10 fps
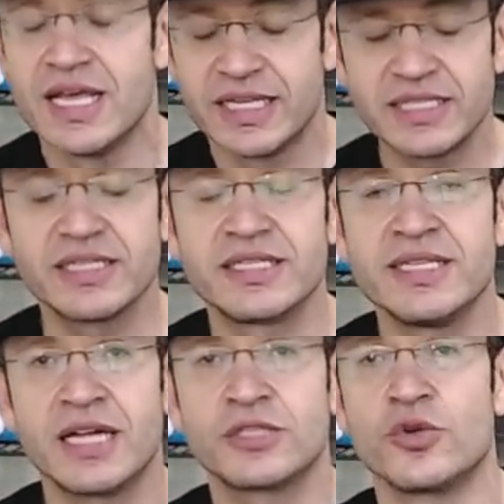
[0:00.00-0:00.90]
This is
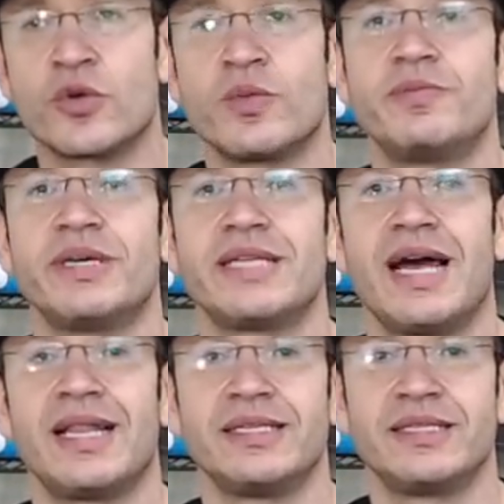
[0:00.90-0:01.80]
not normal
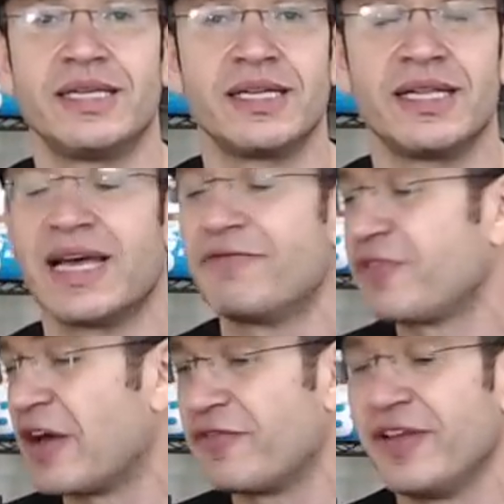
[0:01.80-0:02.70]
beta-alanine tingling.
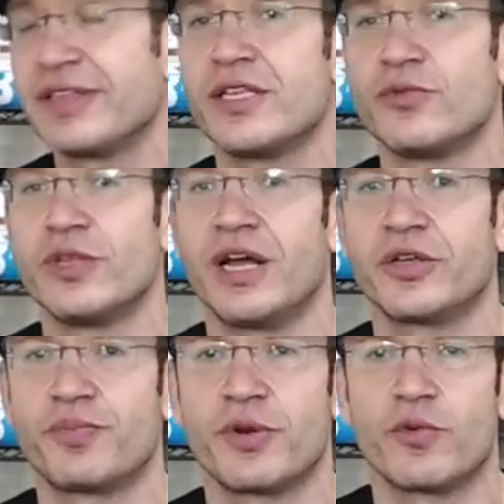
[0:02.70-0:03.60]
I've felt it with
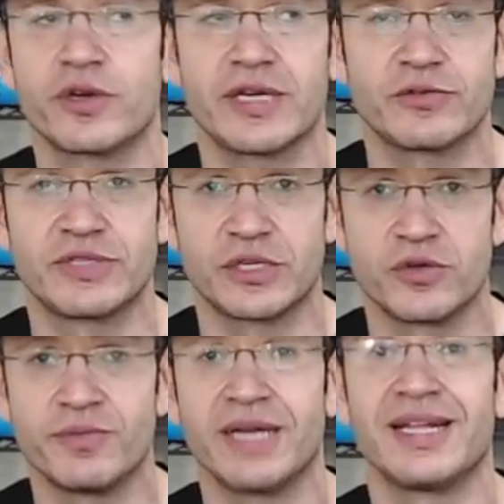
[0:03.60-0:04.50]
other pre-workouts that
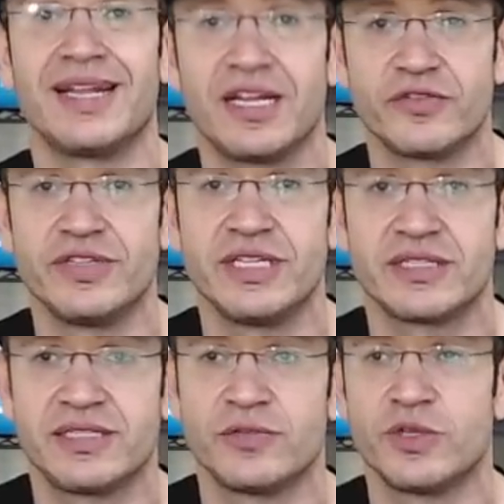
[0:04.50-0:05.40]
combine a lot of
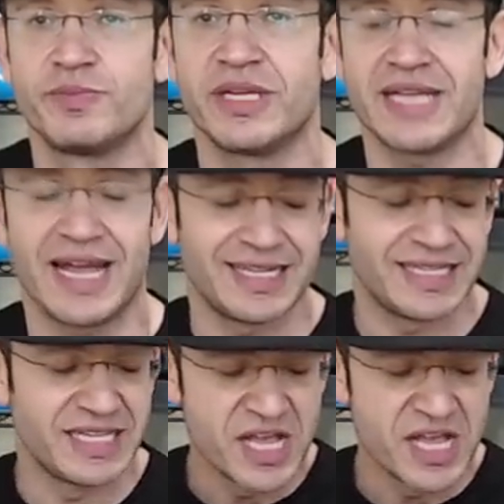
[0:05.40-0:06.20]
niacin with beta-alanine.